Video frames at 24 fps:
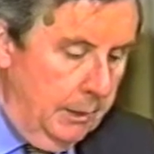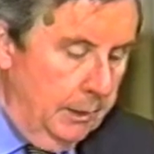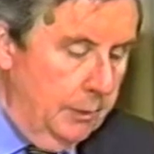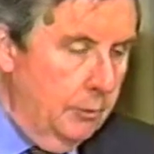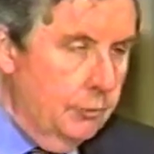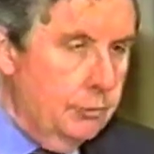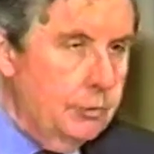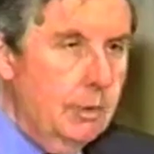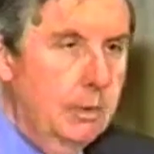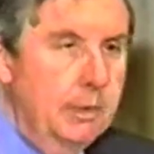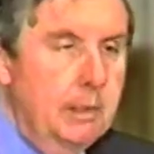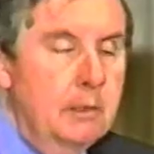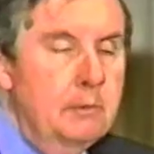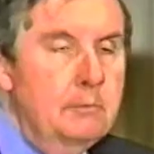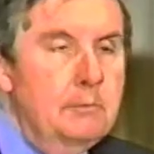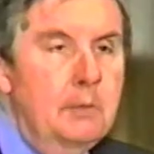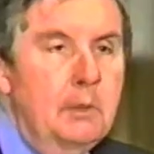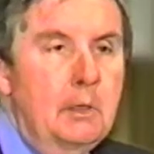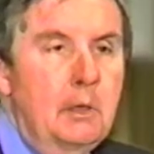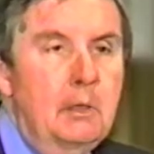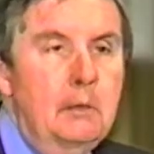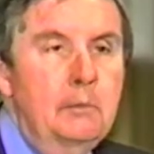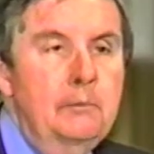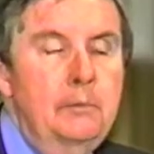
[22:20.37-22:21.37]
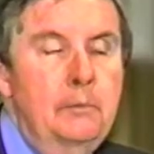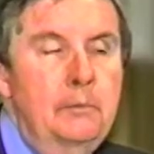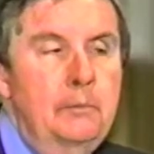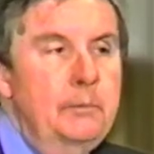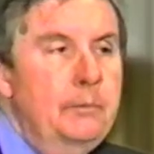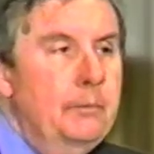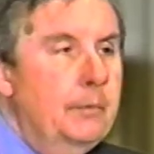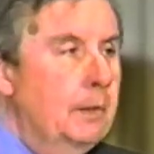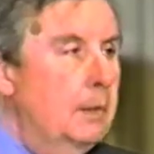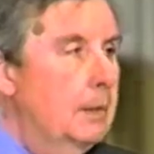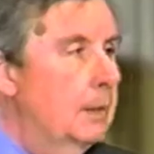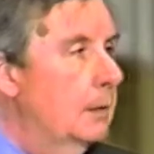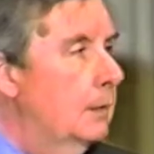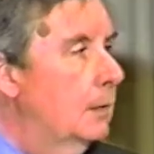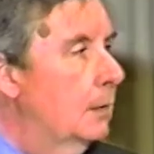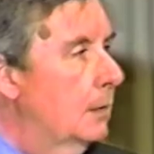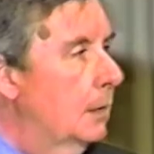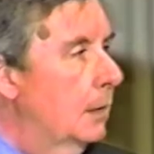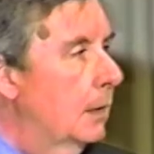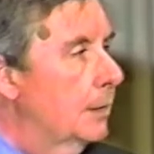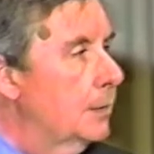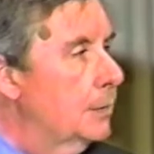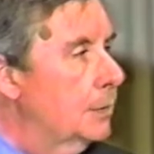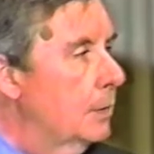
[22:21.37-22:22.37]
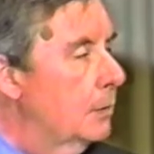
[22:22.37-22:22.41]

usually involve a